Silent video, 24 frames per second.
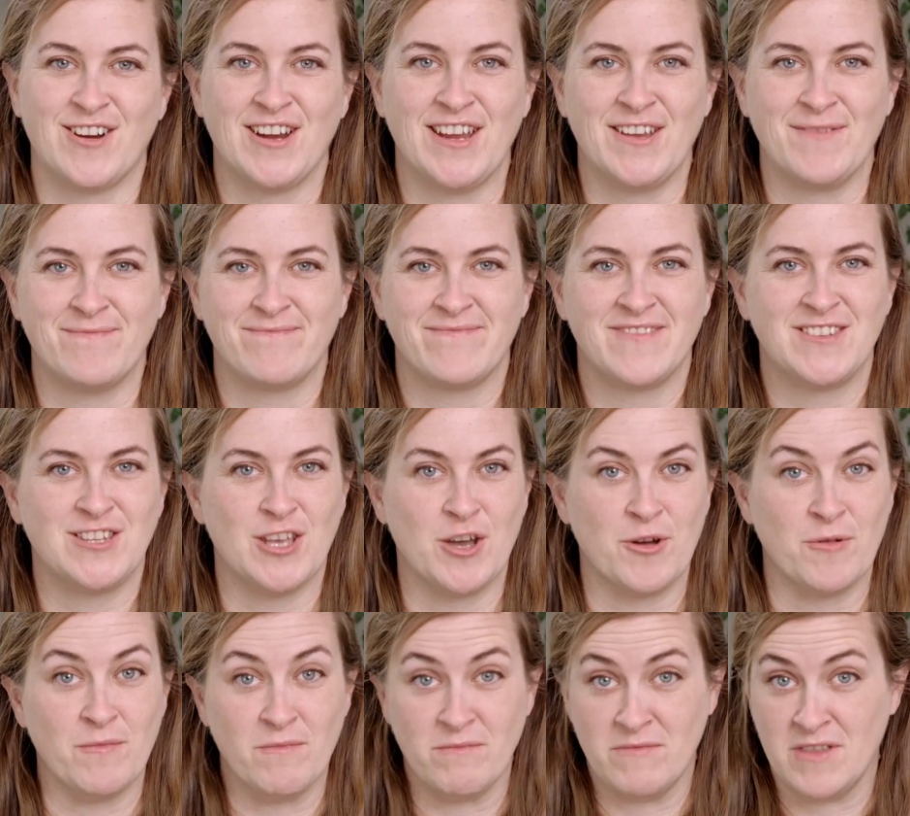All right,
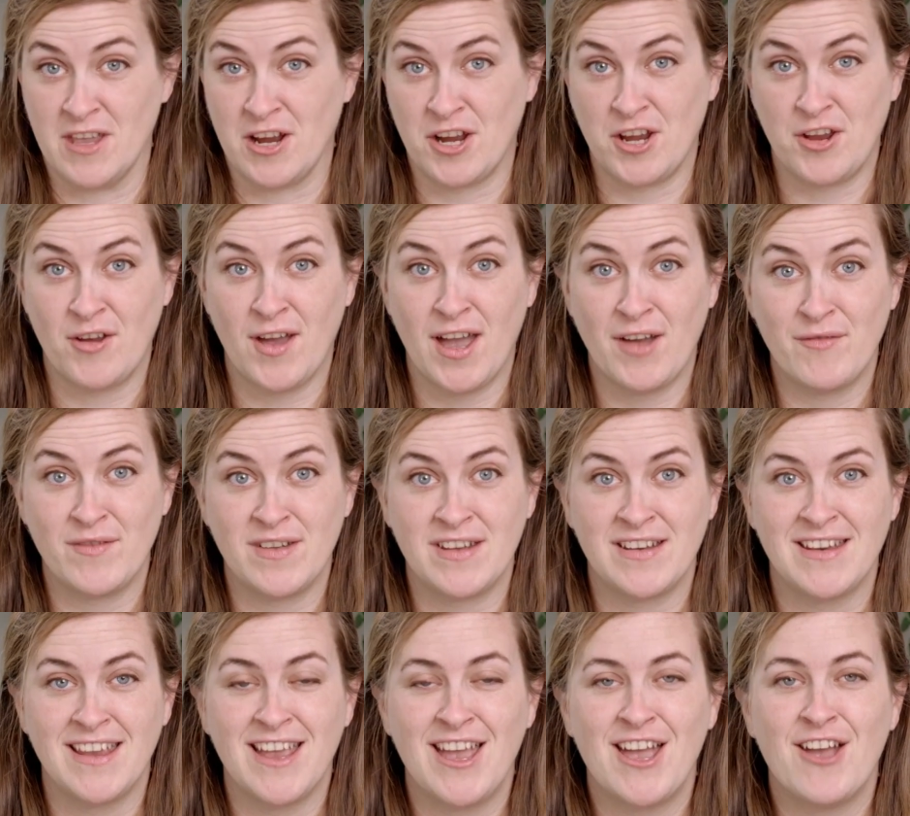so there you have
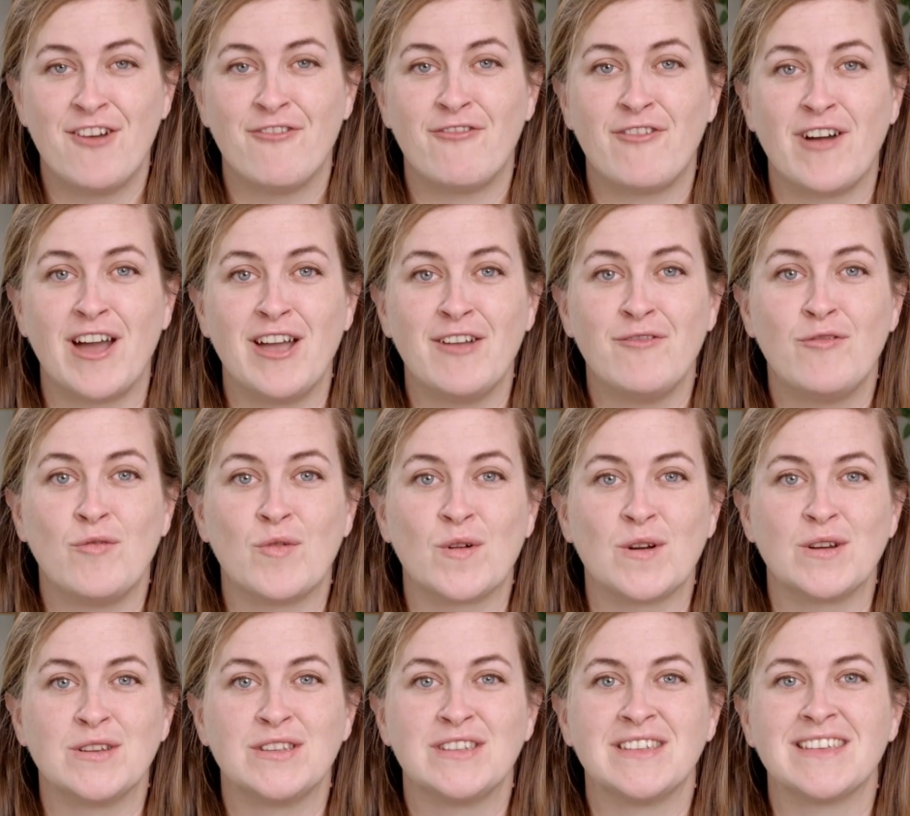it. Five
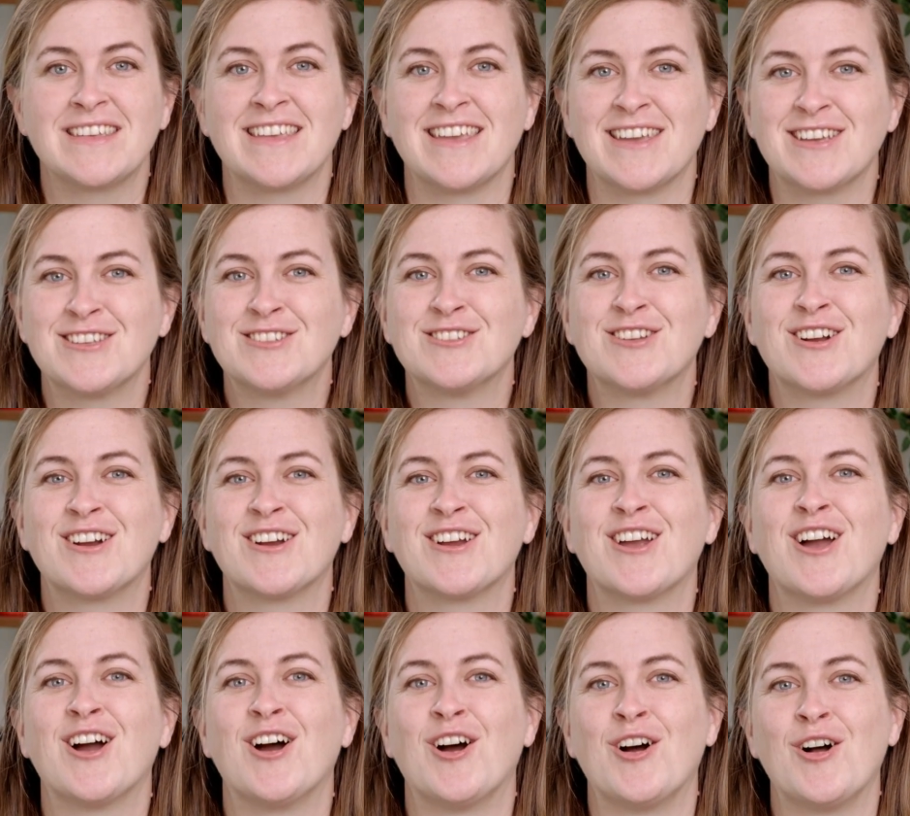words to
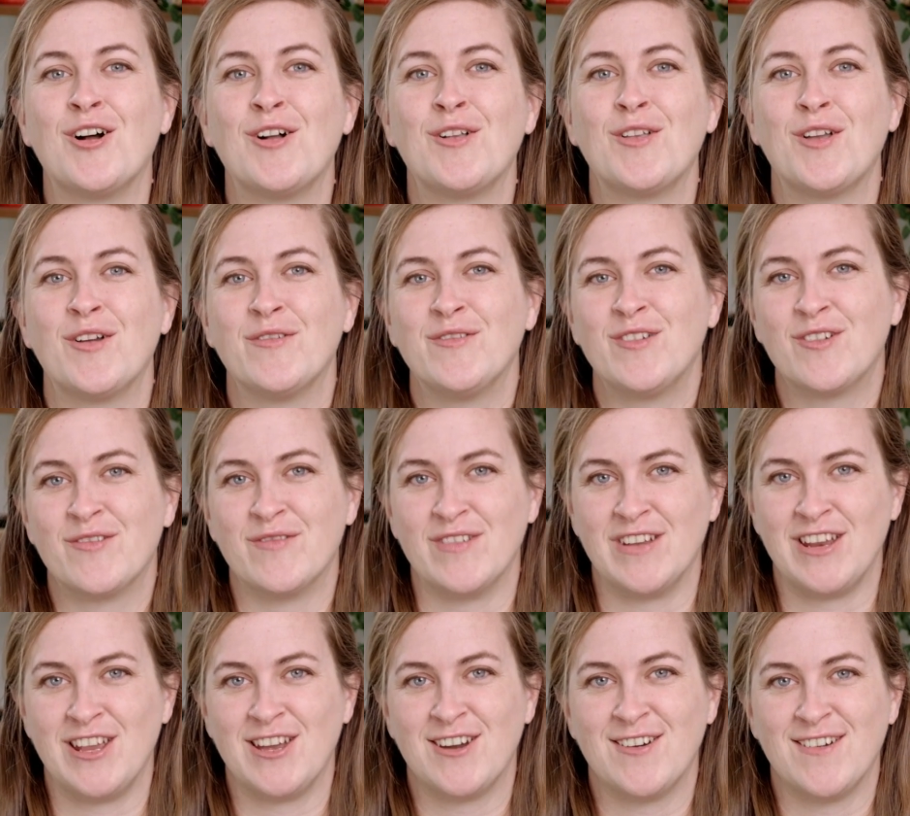kickstart all of your
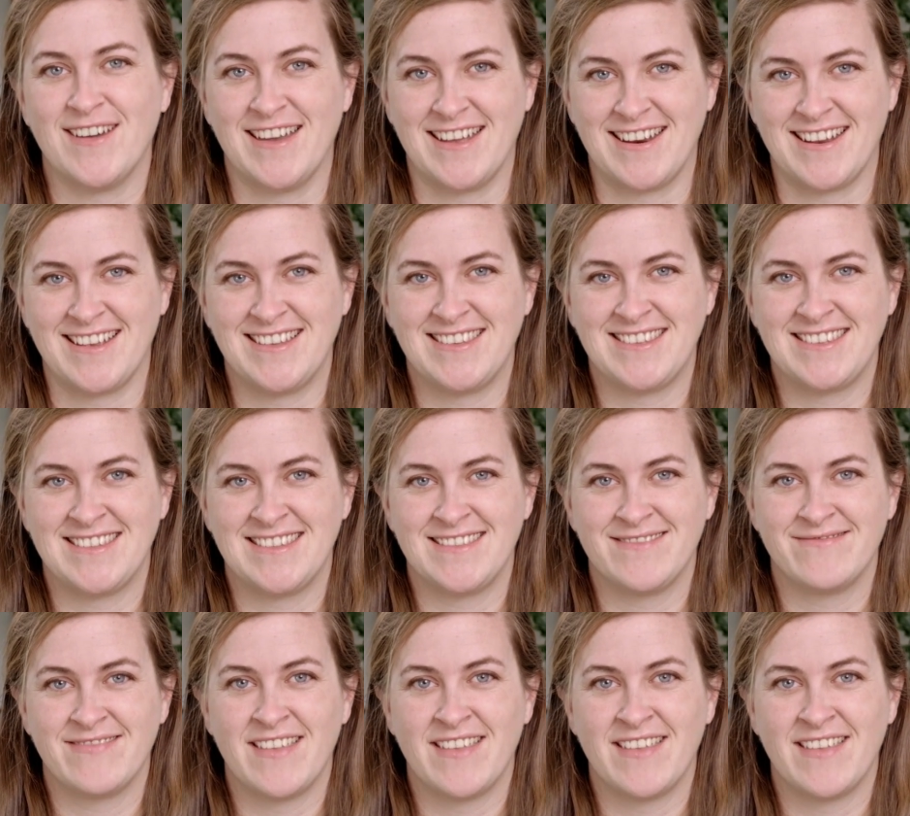video edits.